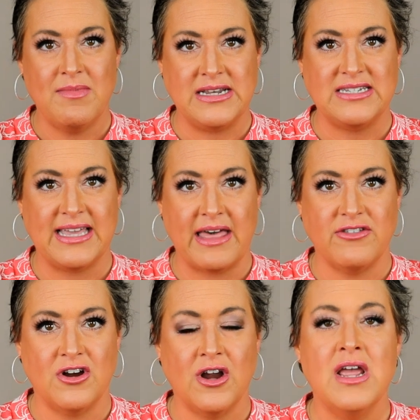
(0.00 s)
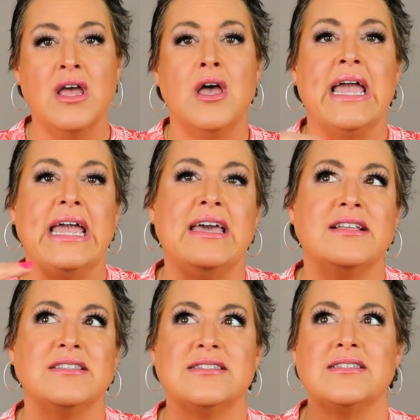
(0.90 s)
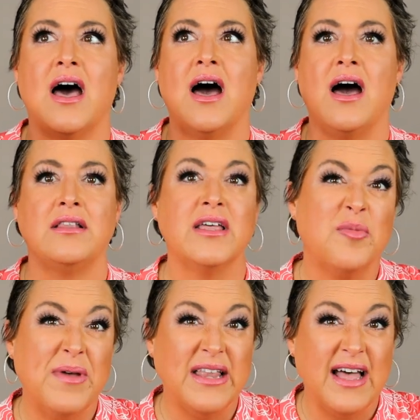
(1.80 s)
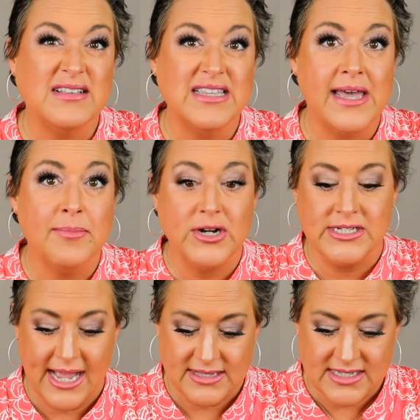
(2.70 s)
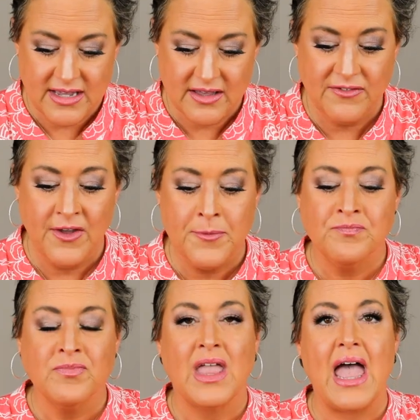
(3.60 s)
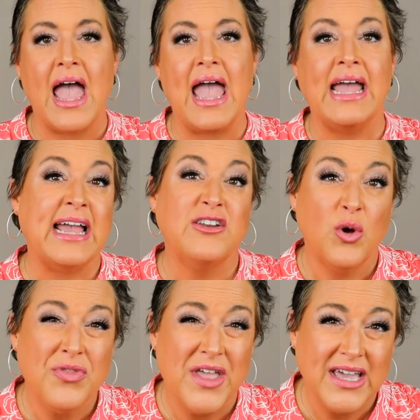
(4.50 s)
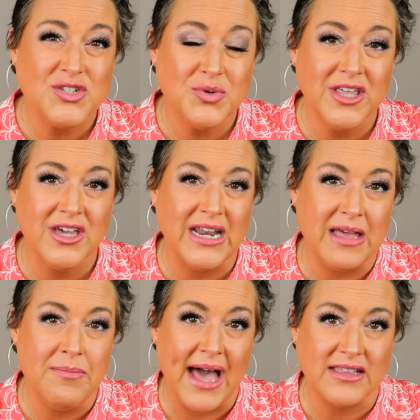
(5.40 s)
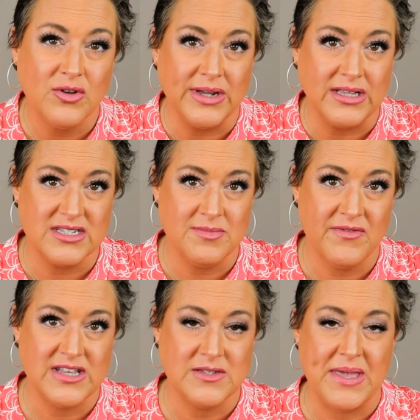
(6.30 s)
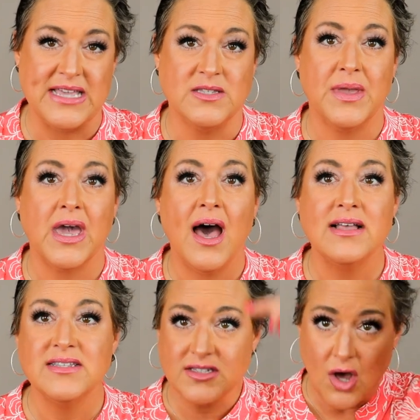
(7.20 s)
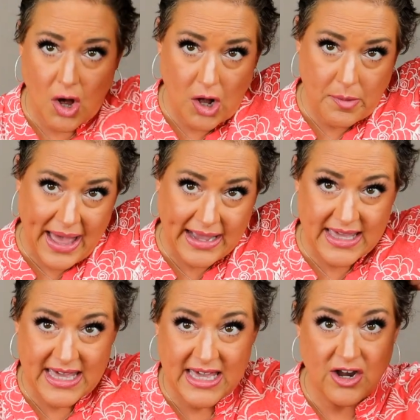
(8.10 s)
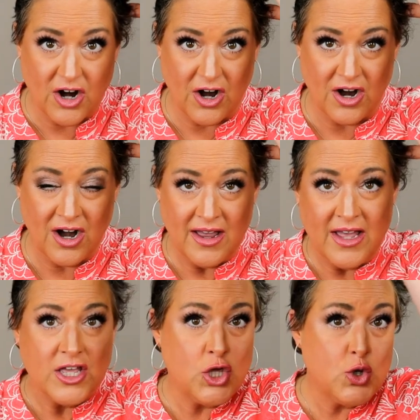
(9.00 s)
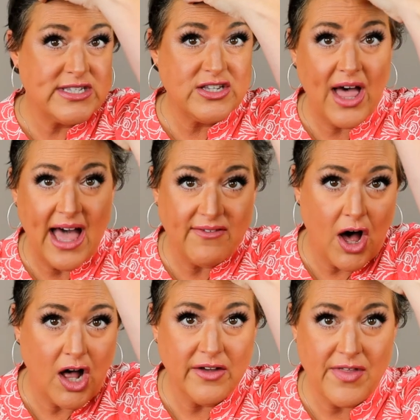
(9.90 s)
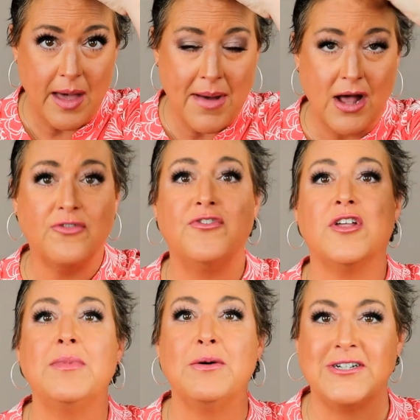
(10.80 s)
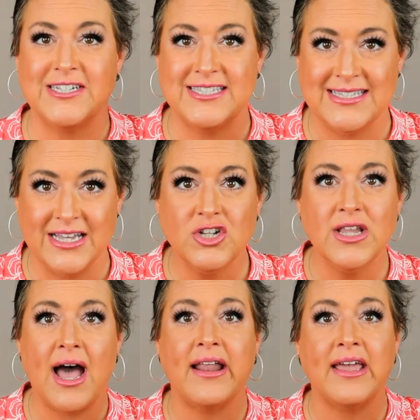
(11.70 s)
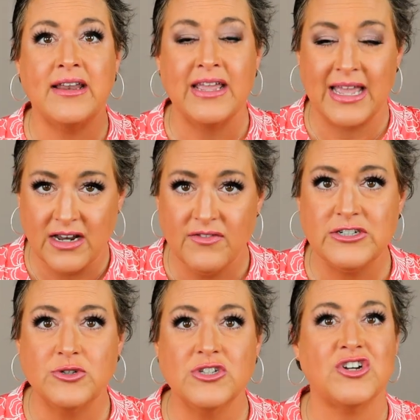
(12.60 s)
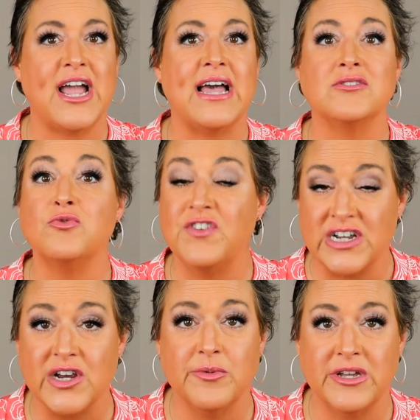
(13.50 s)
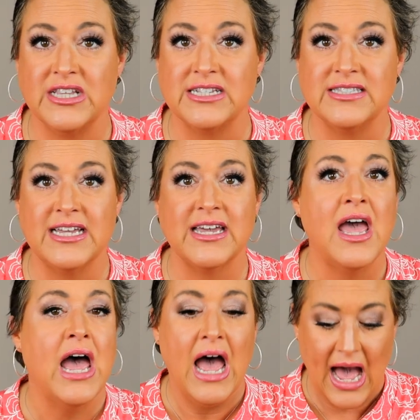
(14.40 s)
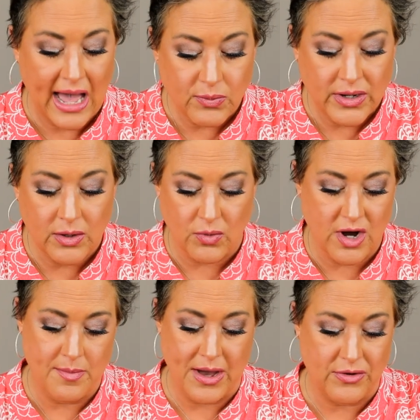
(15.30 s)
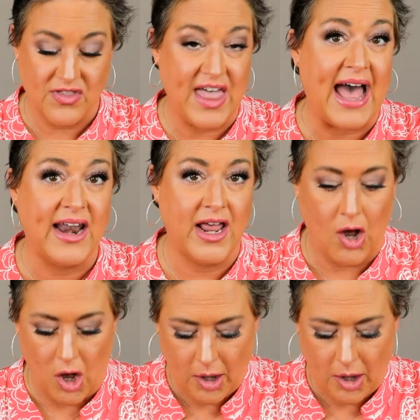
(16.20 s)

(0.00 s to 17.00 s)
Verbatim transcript: them in together. It's a little bit less labor intensive and I don't think it's really going to impact the realism of this piece because it's all back here you still have all of that monofilament, which is single knotted, individual strands, very realistic. I wouldn't worry about that at